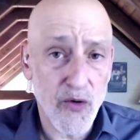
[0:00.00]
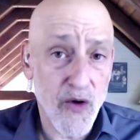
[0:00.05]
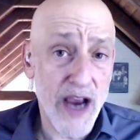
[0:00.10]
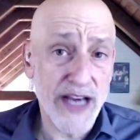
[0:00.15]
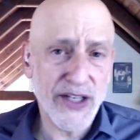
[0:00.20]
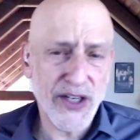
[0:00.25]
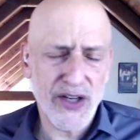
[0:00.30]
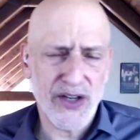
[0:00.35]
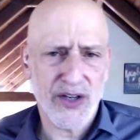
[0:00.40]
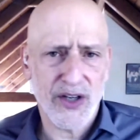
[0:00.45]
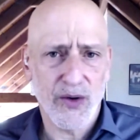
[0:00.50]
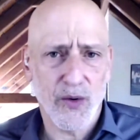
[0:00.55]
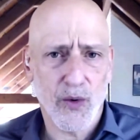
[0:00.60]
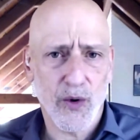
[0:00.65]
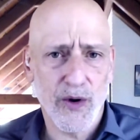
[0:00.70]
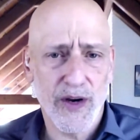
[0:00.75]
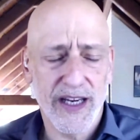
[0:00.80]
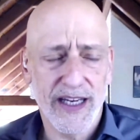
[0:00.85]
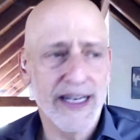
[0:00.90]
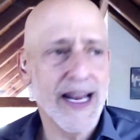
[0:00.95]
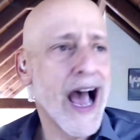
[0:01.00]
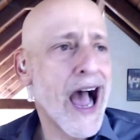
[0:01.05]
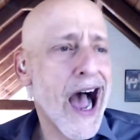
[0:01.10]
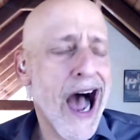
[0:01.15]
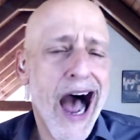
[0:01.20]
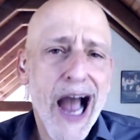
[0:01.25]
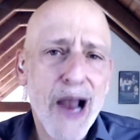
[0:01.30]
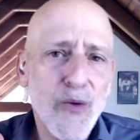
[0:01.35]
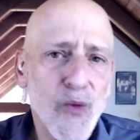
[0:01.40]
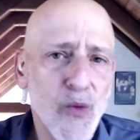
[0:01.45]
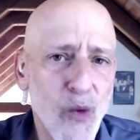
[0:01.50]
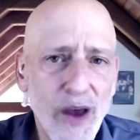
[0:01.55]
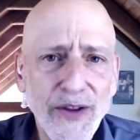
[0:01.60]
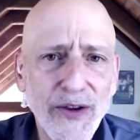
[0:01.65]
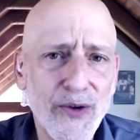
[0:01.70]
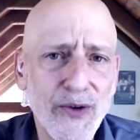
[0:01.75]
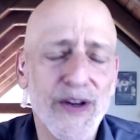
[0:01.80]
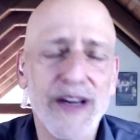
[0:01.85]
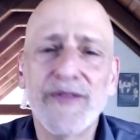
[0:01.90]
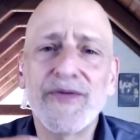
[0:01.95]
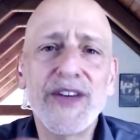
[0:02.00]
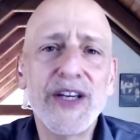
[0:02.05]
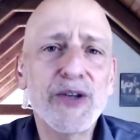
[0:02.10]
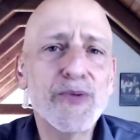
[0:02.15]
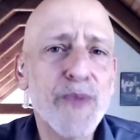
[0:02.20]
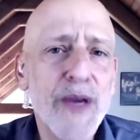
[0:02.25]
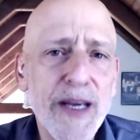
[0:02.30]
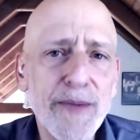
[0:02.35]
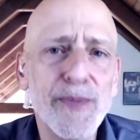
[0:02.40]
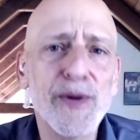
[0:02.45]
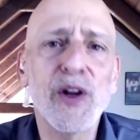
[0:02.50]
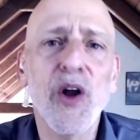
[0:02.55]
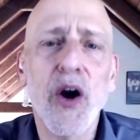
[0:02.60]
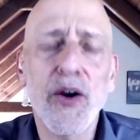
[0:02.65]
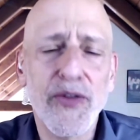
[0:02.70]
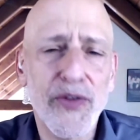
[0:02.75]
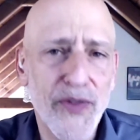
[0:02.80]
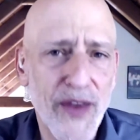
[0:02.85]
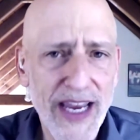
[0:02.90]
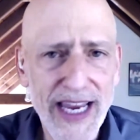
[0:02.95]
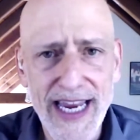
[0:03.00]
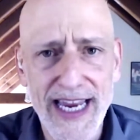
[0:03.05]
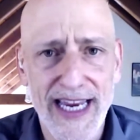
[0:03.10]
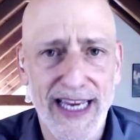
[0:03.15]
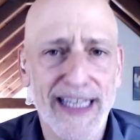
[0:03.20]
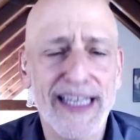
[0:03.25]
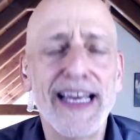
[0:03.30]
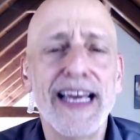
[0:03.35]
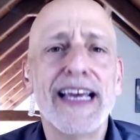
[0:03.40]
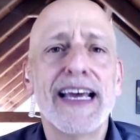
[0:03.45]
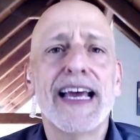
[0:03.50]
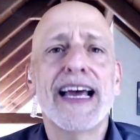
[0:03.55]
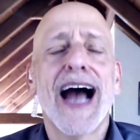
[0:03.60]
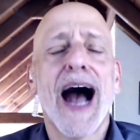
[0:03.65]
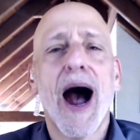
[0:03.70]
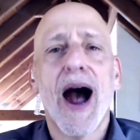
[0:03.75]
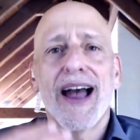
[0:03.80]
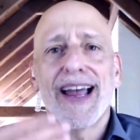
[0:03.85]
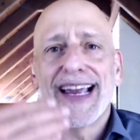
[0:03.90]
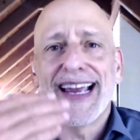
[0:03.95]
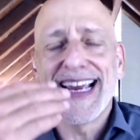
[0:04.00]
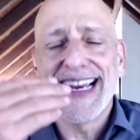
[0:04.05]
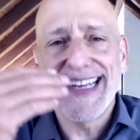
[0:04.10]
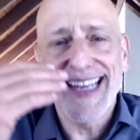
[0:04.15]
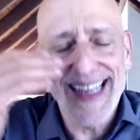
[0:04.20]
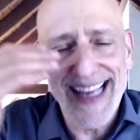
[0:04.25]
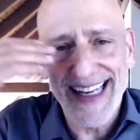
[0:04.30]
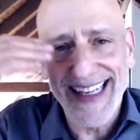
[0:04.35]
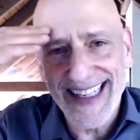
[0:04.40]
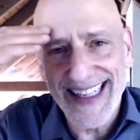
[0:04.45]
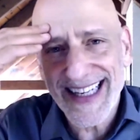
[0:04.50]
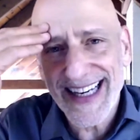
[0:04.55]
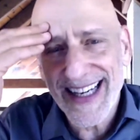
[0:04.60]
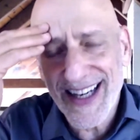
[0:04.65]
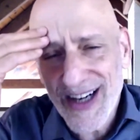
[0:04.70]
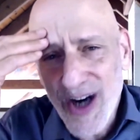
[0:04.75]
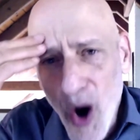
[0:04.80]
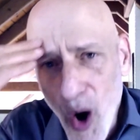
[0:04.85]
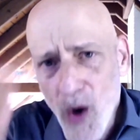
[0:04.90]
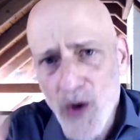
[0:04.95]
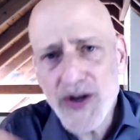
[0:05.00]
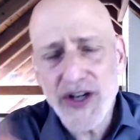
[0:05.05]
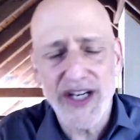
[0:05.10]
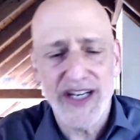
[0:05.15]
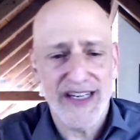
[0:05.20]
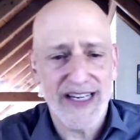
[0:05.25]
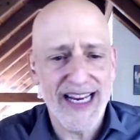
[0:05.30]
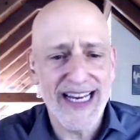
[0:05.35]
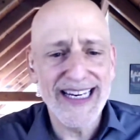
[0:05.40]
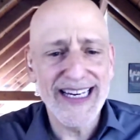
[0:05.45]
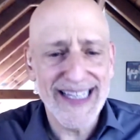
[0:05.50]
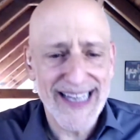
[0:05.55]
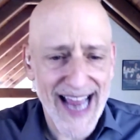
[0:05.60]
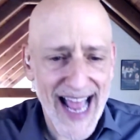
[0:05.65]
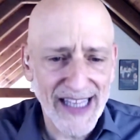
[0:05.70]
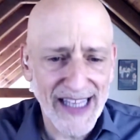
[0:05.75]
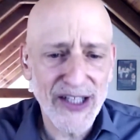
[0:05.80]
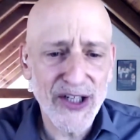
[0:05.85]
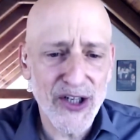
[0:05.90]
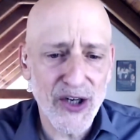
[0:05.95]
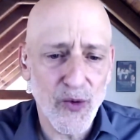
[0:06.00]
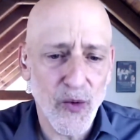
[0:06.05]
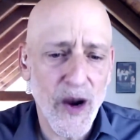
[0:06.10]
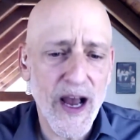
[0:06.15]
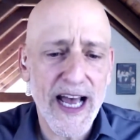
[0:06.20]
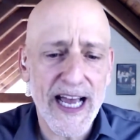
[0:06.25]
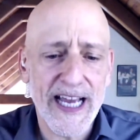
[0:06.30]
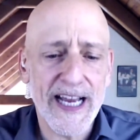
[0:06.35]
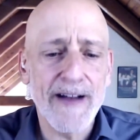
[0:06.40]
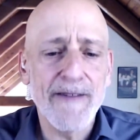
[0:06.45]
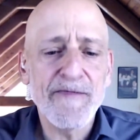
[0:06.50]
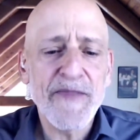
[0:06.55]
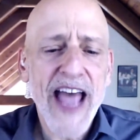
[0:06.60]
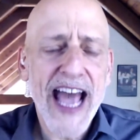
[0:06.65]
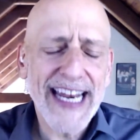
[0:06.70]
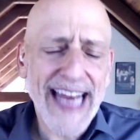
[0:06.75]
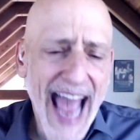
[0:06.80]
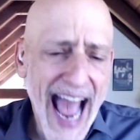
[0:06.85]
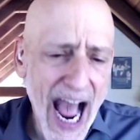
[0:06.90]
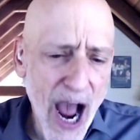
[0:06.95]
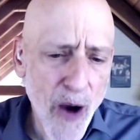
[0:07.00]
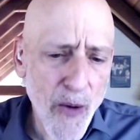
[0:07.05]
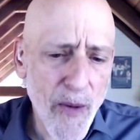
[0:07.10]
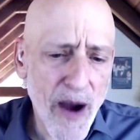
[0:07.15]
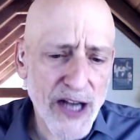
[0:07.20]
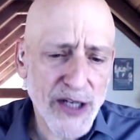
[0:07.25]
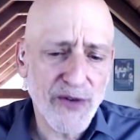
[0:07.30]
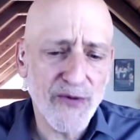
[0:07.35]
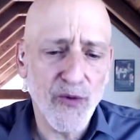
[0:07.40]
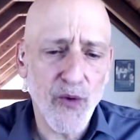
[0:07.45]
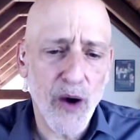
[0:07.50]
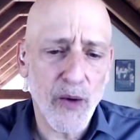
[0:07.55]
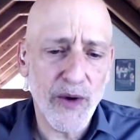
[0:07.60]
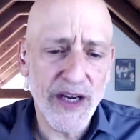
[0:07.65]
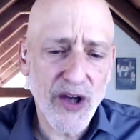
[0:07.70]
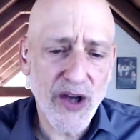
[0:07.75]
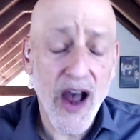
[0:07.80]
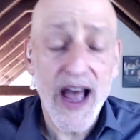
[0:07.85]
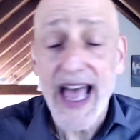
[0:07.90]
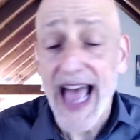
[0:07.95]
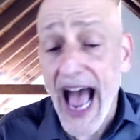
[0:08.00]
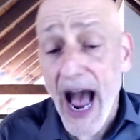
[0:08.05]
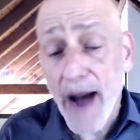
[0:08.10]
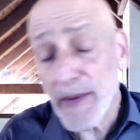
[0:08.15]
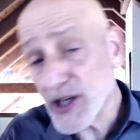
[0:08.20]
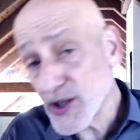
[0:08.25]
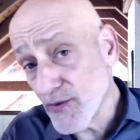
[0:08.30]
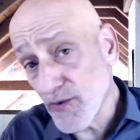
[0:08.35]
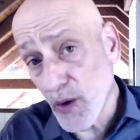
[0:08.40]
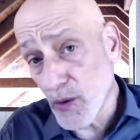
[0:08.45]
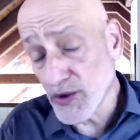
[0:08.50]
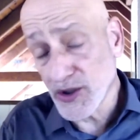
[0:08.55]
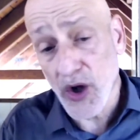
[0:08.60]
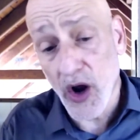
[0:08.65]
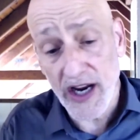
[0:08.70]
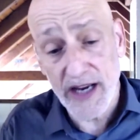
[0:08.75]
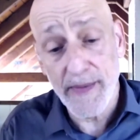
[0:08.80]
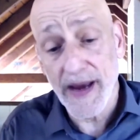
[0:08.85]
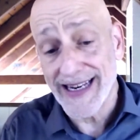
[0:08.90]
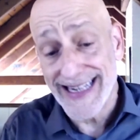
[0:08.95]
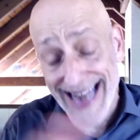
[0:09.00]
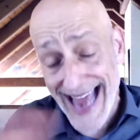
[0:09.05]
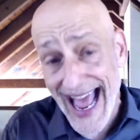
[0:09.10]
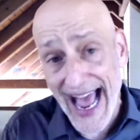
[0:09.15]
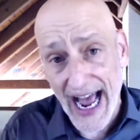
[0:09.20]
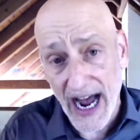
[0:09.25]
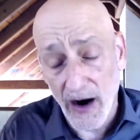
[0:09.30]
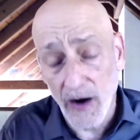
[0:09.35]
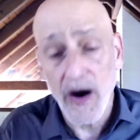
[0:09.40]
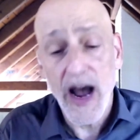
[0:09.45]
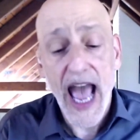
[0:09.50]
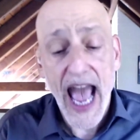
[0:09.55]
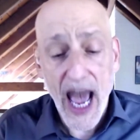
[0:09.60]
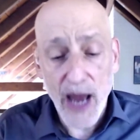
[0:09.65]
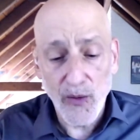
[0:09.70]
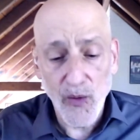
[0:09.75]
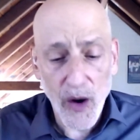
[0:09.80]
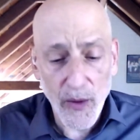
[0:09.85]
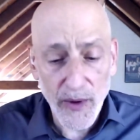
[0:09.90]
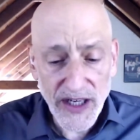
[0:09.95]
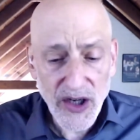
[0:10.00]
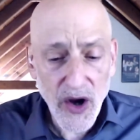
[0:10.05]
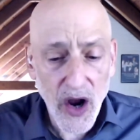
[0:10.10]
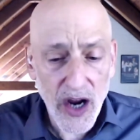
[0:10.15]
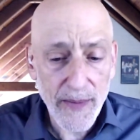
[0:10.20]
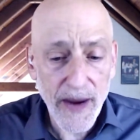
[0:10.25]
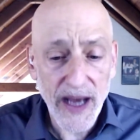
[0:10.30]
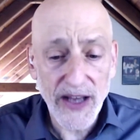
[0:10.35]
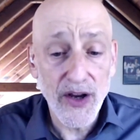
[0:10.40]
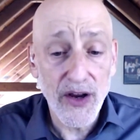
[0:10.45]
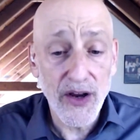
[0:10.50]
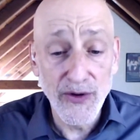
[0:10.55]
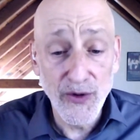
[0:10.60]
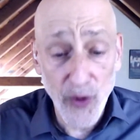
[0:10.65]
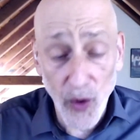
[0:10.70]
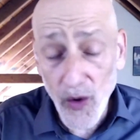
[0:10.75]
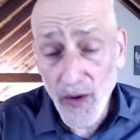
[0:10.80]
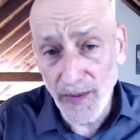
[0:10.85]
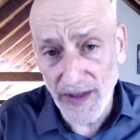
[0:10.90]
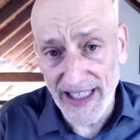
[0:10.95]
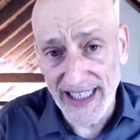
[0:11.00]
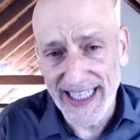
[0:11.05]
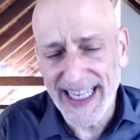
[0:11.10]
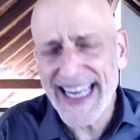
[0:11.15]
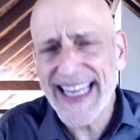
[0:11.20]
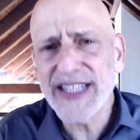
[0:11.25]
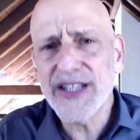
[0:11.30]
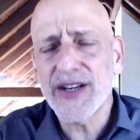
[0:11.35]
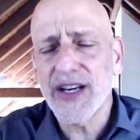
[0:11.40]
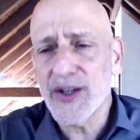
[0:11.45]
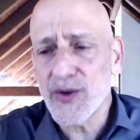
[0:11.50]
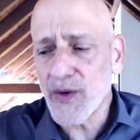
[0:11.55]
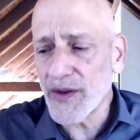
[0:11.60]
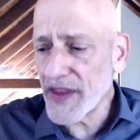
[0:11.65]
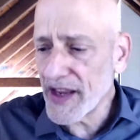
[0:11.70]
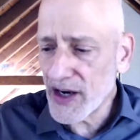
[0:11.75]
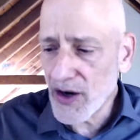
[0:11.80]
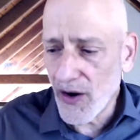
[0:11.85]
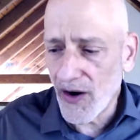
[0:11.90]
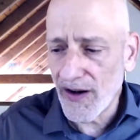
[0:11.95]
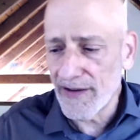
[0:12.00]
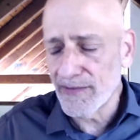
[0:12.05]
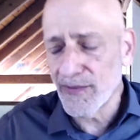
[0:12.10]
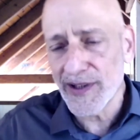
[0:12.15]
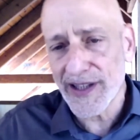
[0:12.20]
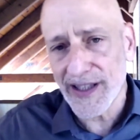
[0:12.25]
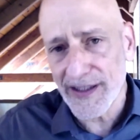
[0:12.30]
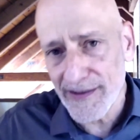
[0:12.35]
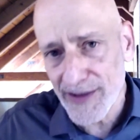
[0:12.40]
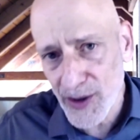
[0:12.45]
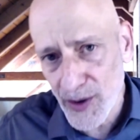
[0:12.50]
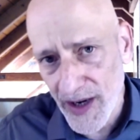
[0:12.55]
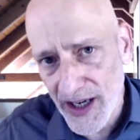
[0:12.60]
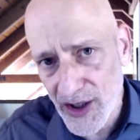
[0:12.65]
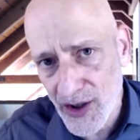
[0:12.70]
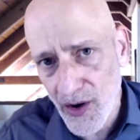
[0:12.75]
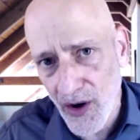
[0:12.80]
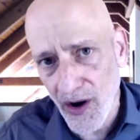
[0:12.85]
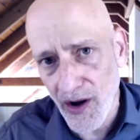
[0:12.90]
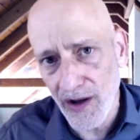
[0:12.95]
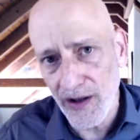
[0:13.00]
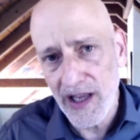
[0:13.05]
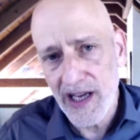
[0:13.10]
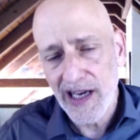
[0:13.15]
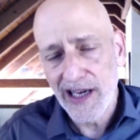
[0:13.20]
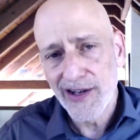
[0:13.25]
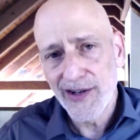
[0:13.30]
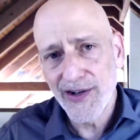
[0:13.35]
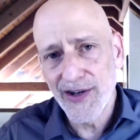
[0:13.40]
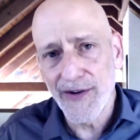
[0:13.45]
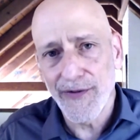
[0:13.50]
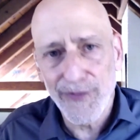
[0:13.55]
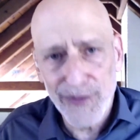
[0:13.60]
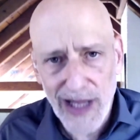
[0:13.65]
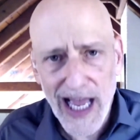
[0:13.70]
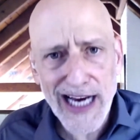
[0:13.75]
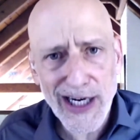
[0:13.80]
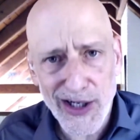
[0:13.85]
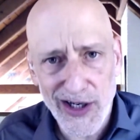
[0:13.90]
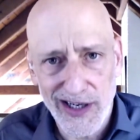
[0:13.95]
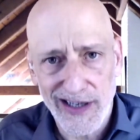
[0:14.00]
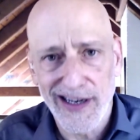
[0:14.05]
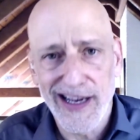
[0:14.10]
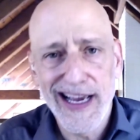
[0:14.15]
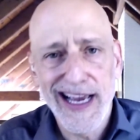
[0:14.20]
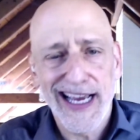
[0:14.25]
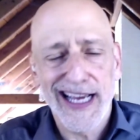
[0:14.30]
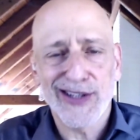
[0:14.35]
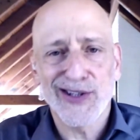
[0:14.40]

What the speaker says: crisis that we're in, I wonder if these people are thinking in a cogent, intelligent way, and how much of what we're talking about now and what we talk about normally is what the shrinks call deflection.